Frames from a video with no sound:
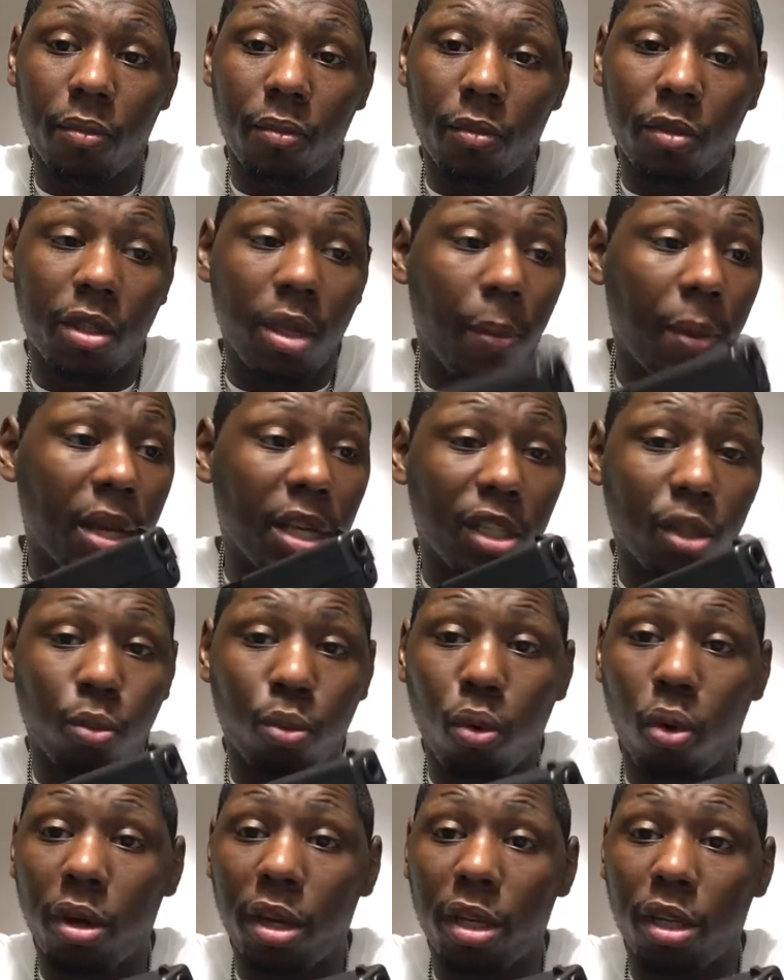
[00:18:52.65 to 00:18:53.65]
Somebody could just
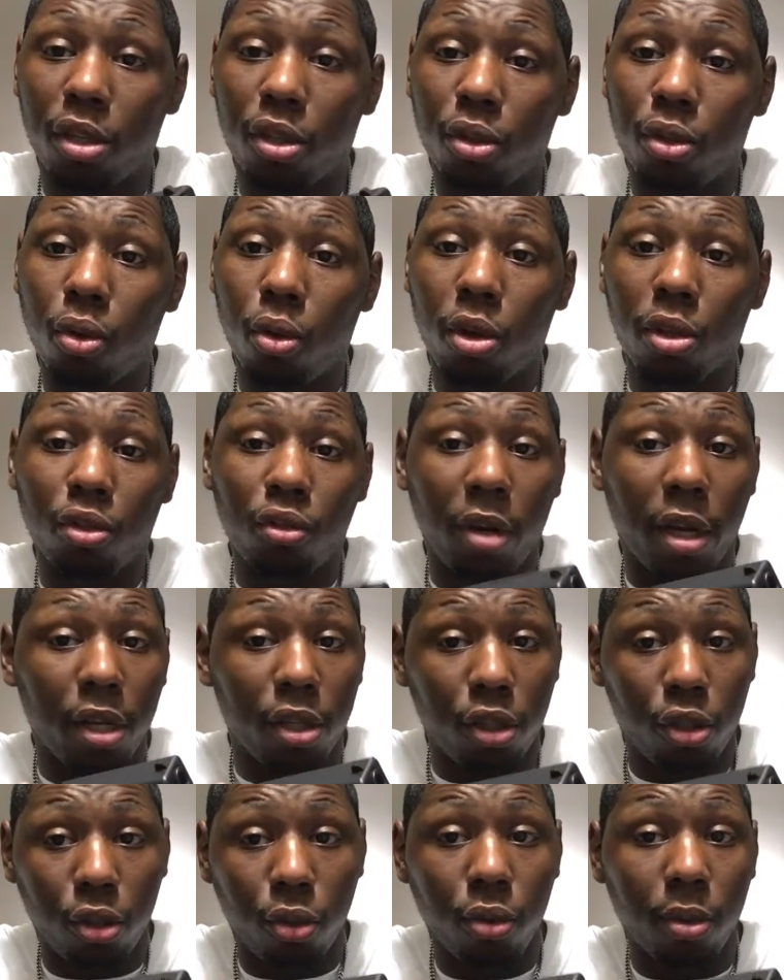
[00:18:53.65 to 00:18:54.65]
walk in the store and try to
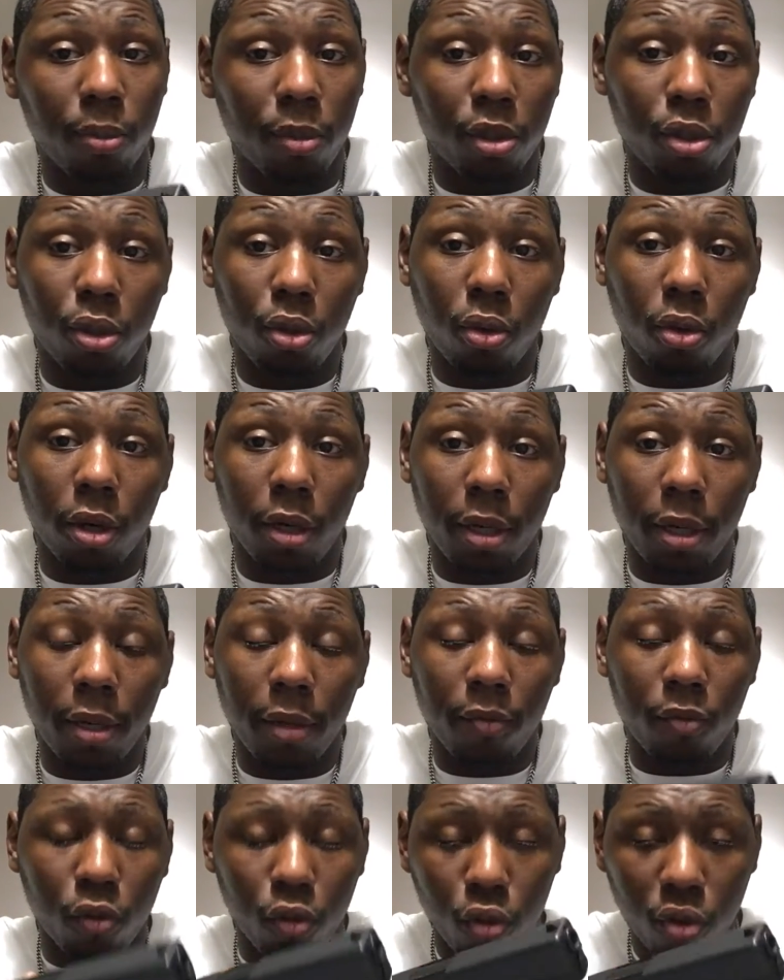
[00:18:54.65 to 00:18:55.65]
shoot up the store.
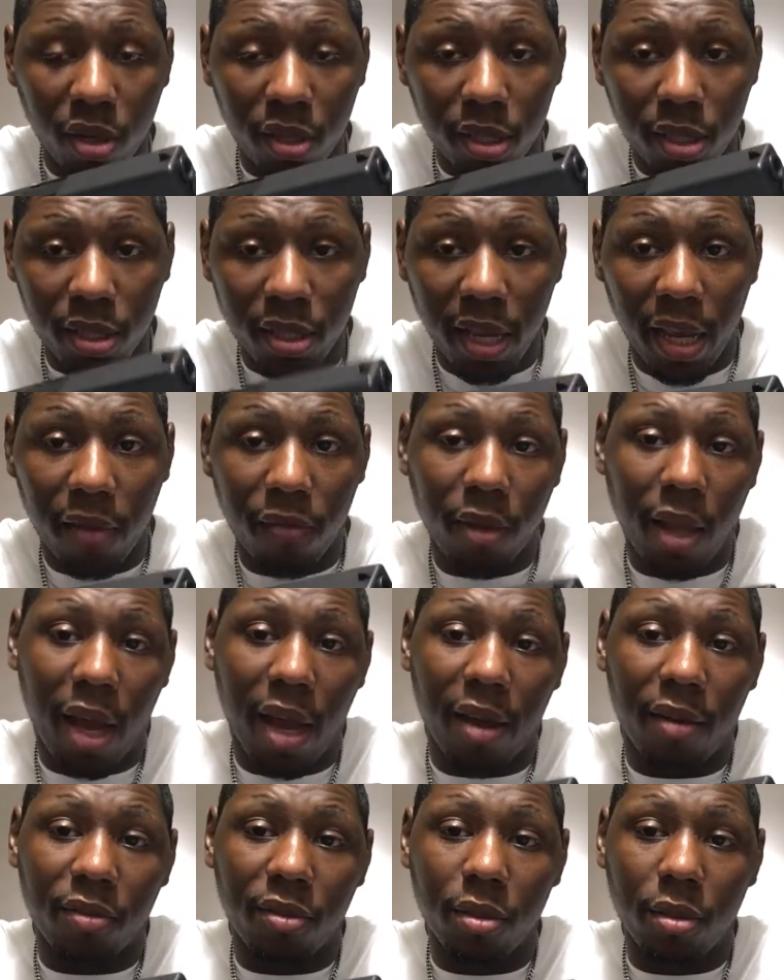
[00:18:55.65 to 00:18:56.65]
You could save
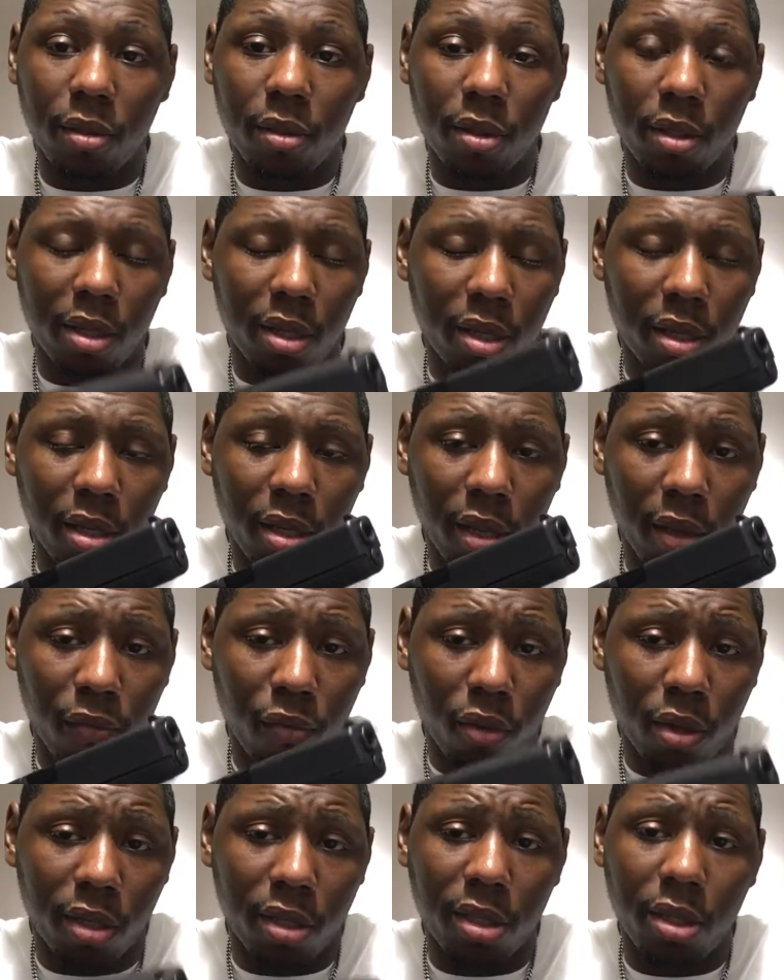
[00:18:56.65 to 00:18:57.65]
lives if
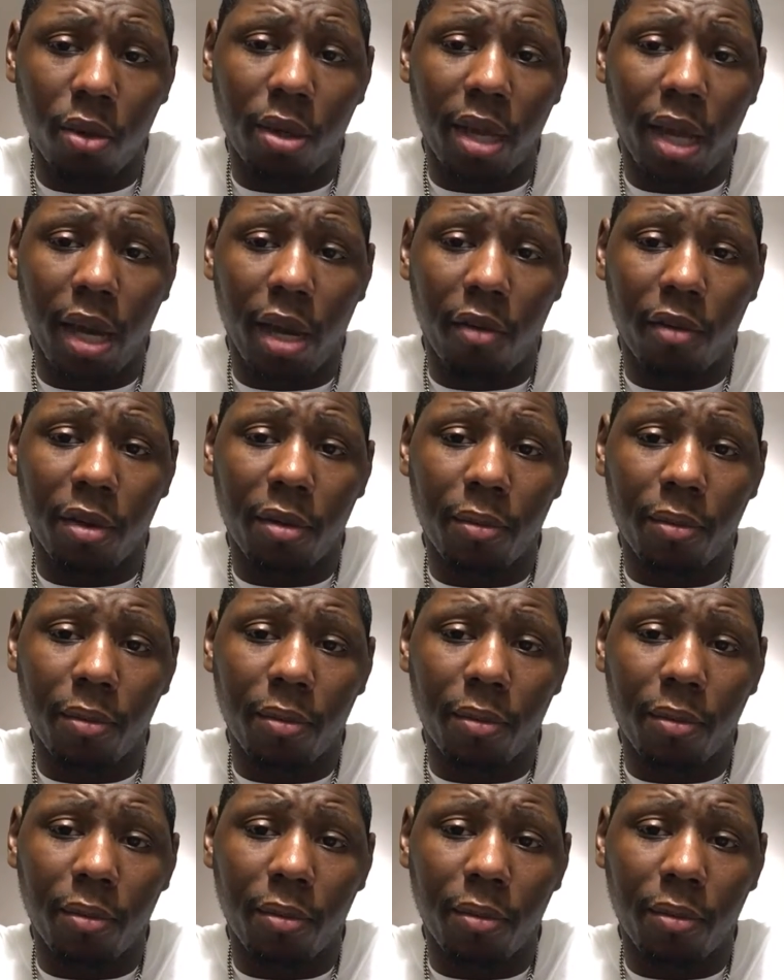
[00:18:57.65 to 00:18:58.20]
you conceal carry.